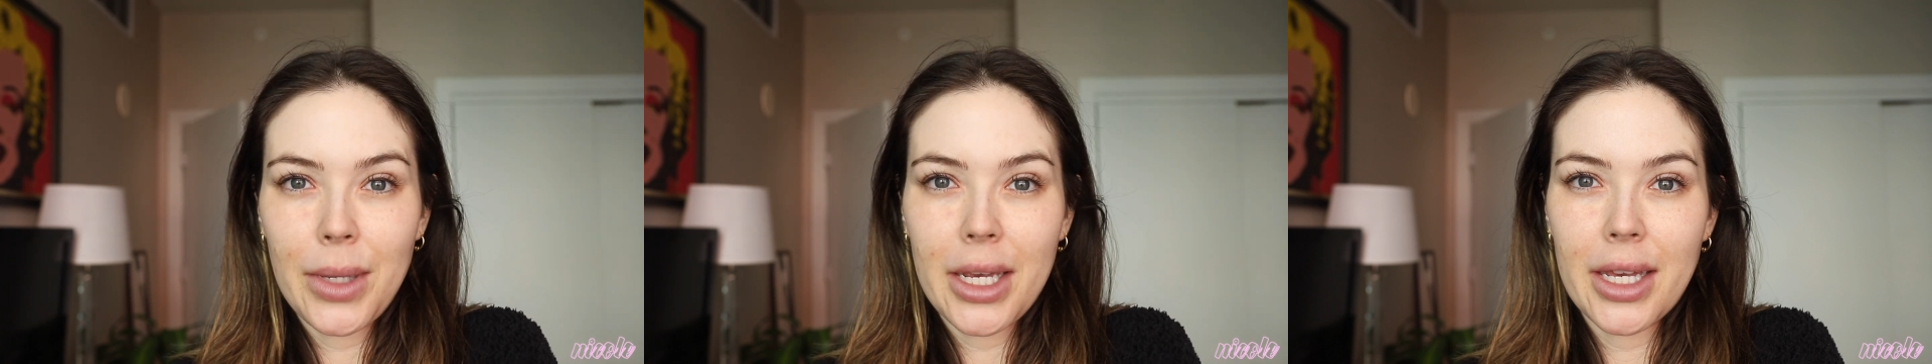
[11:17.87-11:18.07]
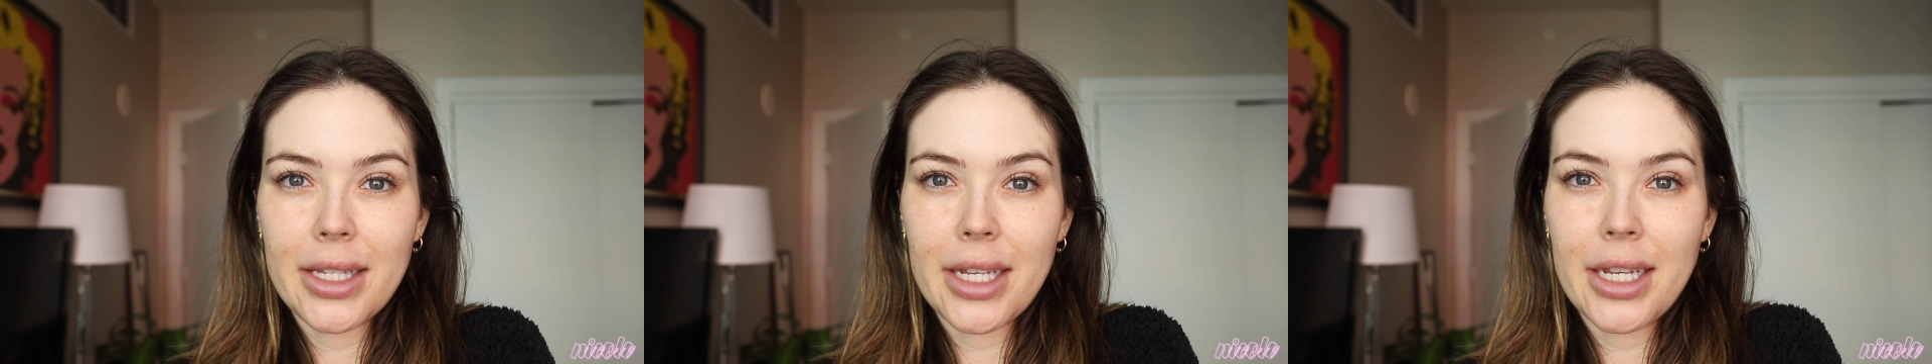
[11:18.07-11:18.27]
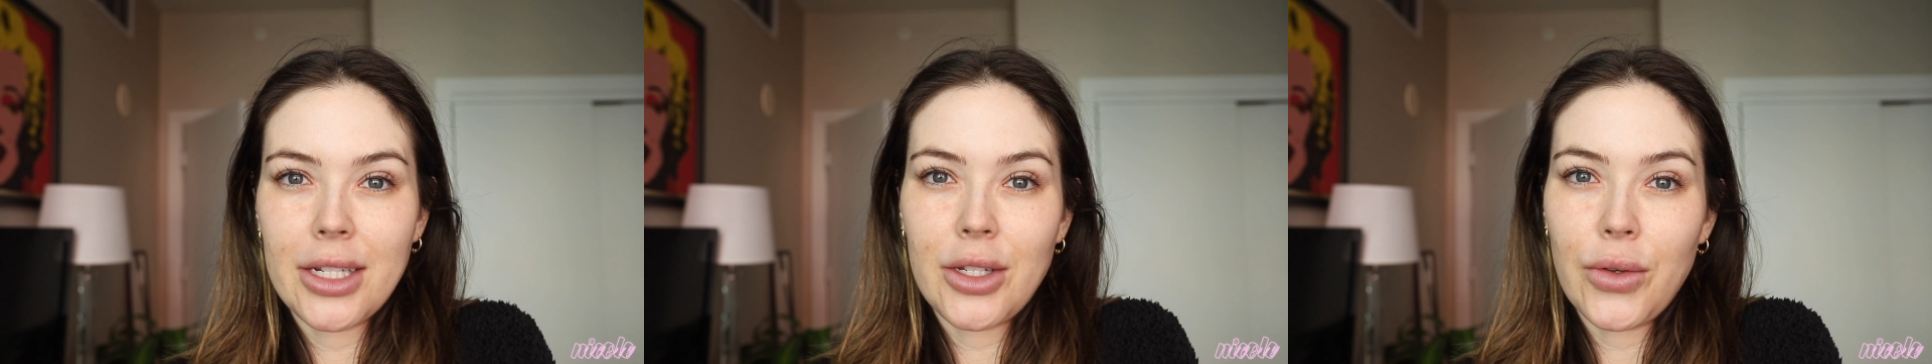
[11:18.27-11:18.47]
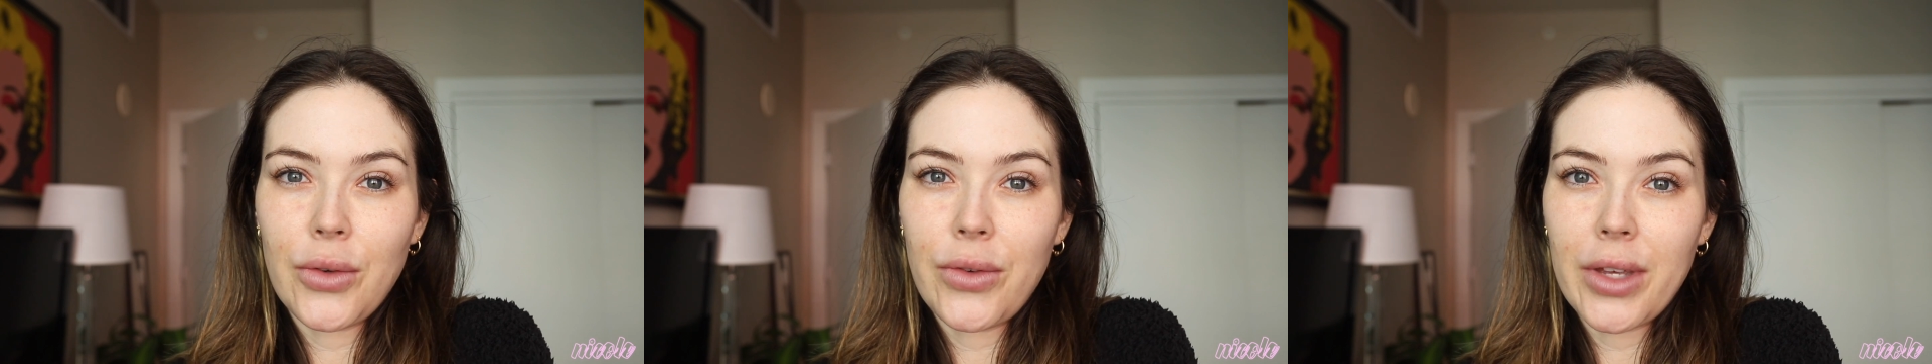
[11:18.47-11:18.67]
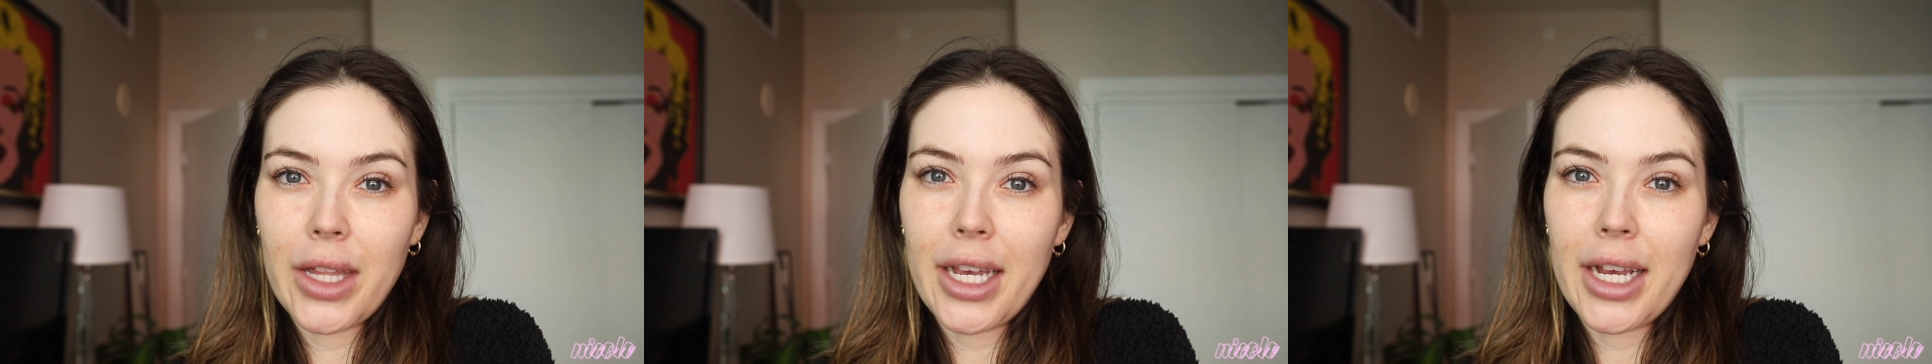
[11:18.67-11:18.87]
because I do
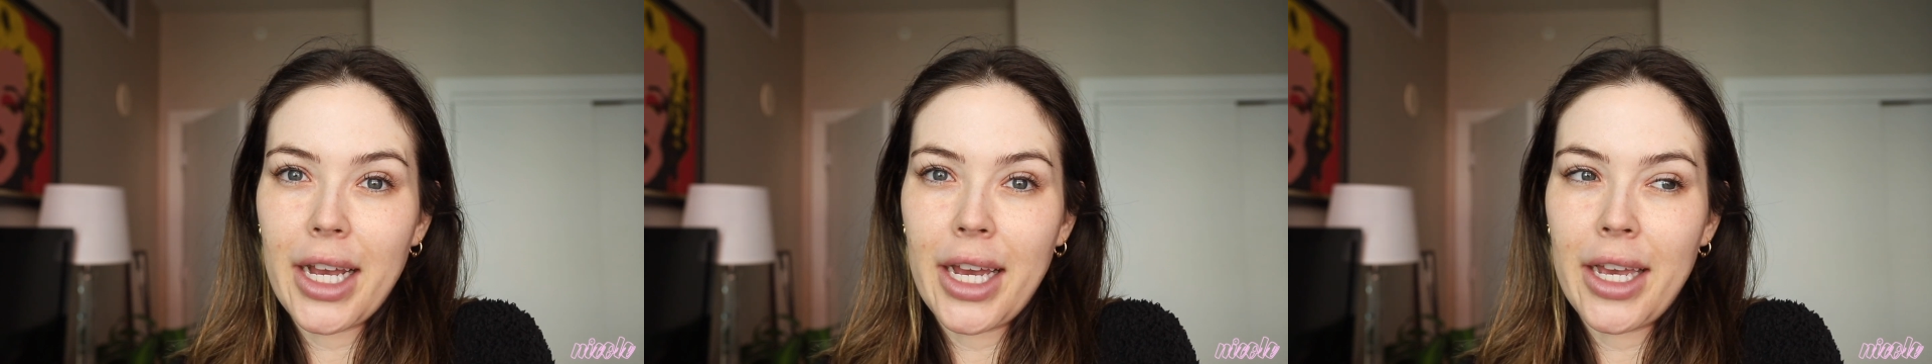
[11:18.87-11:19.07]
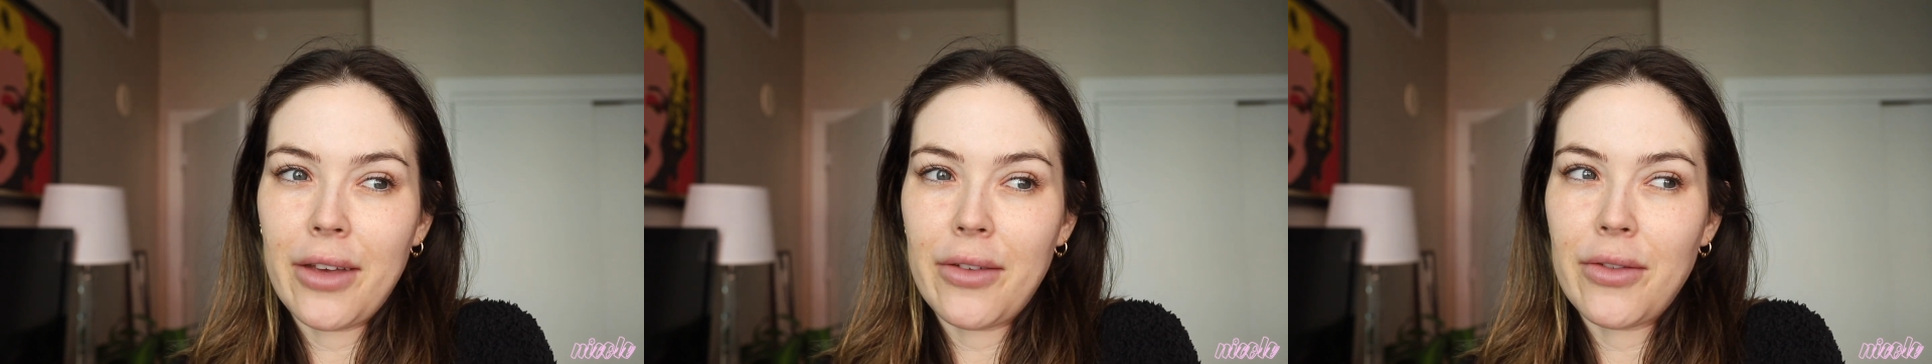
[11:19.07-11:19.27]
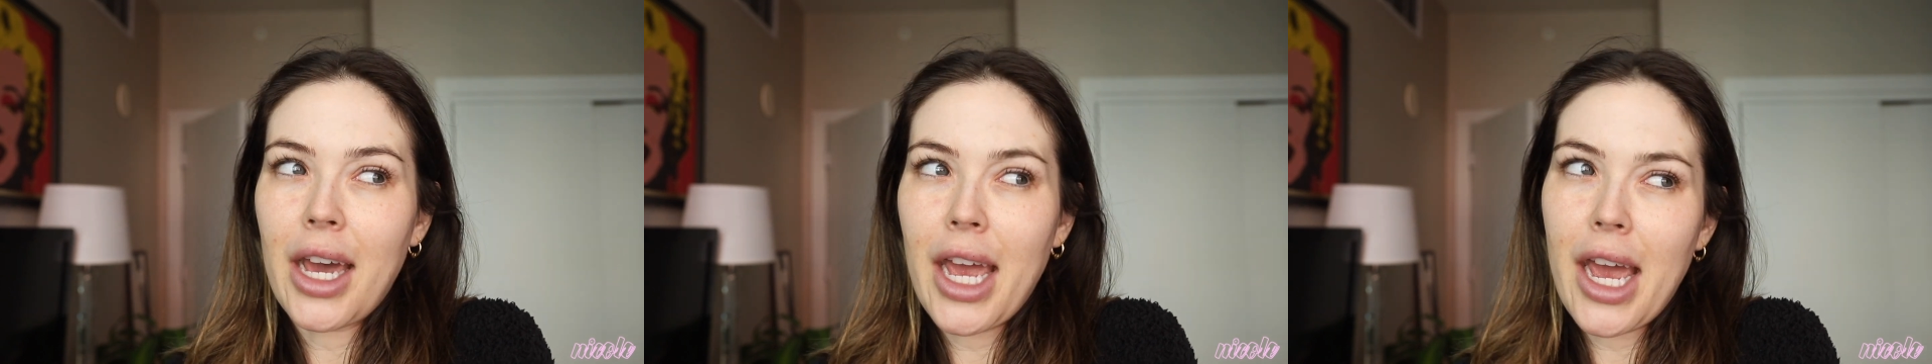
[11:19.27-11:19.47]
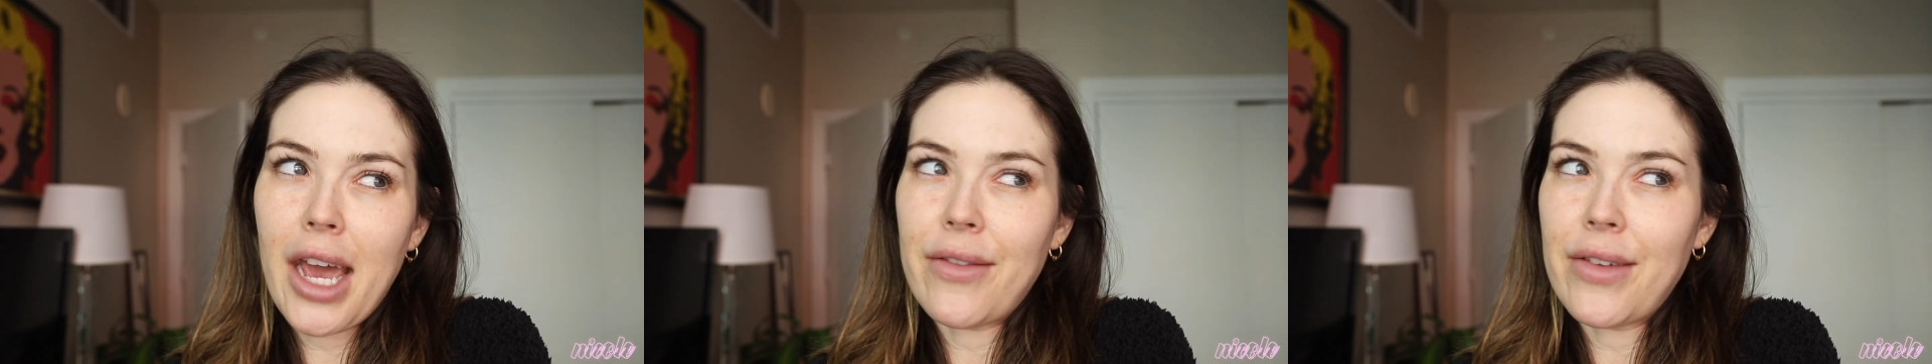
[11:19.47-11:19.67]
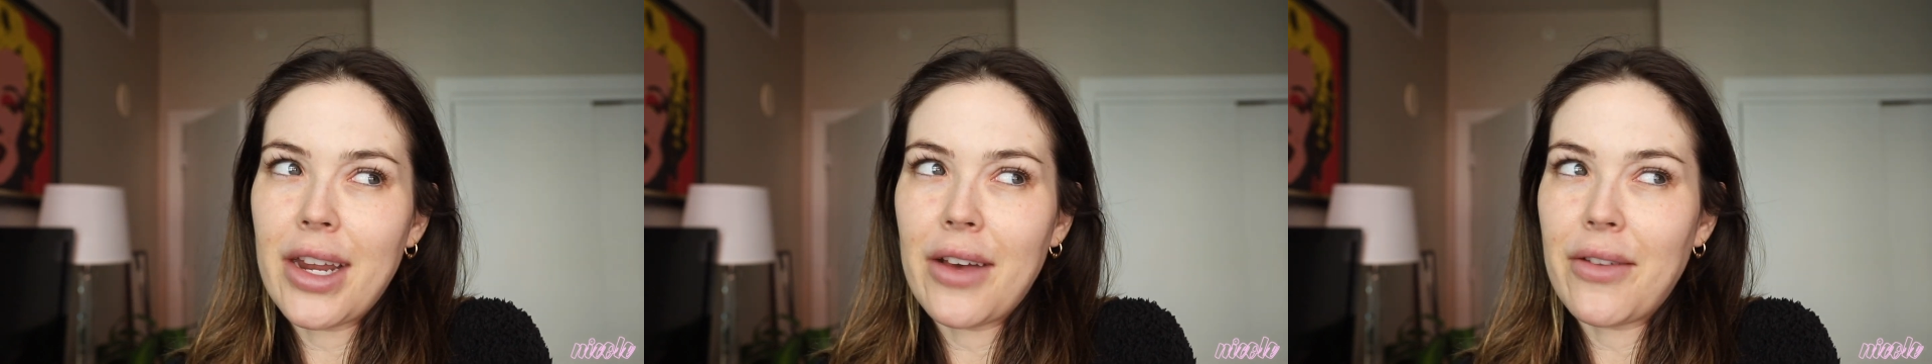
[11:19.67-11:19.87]
feel like I
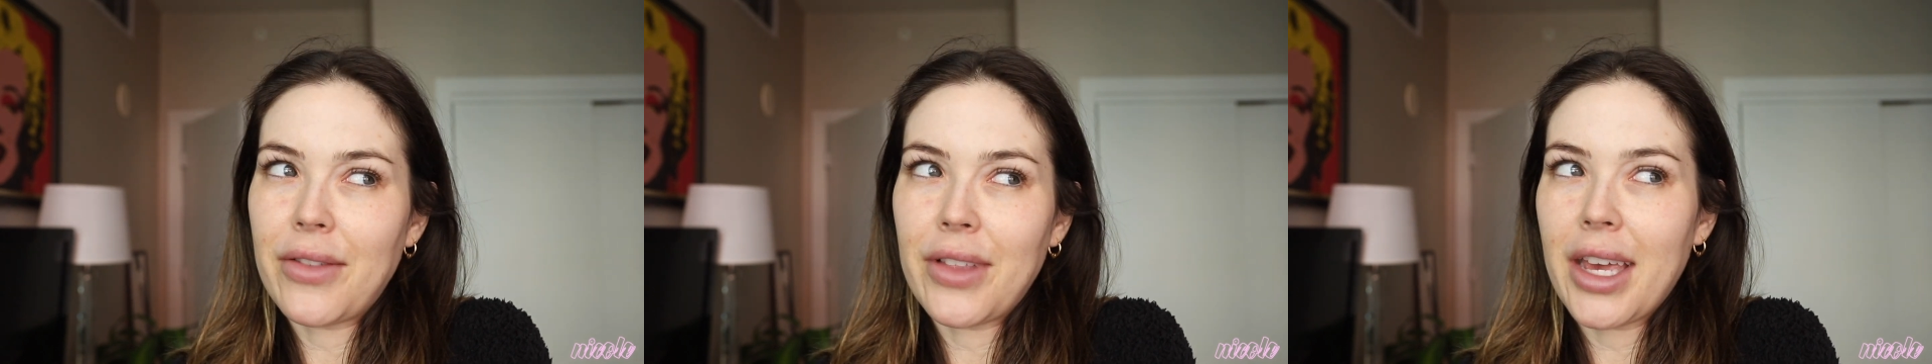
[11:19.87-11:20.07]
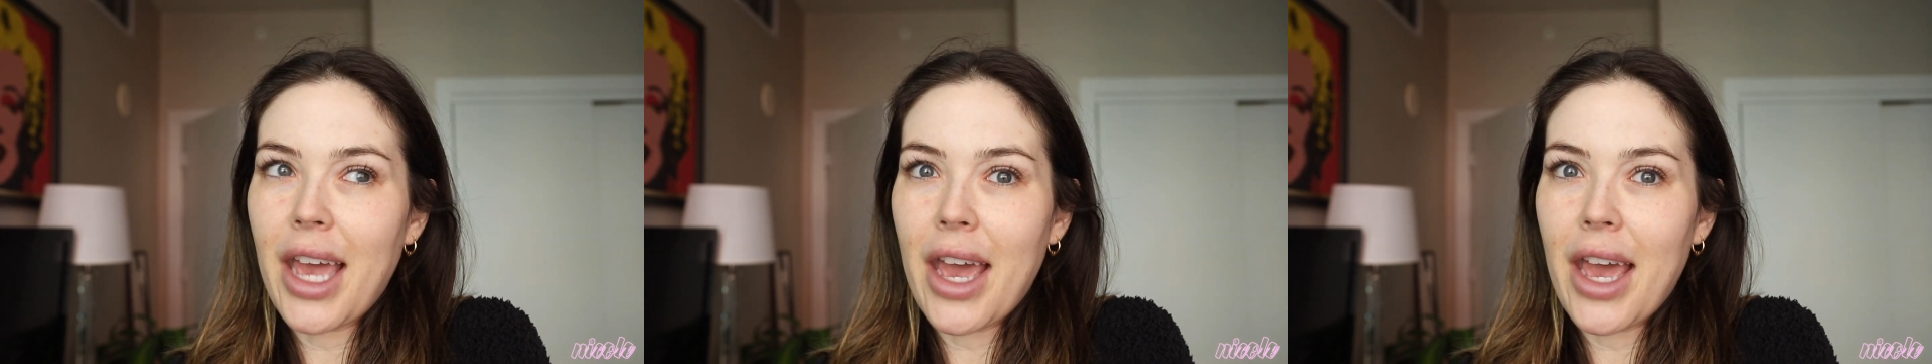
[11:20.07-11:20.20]
have enough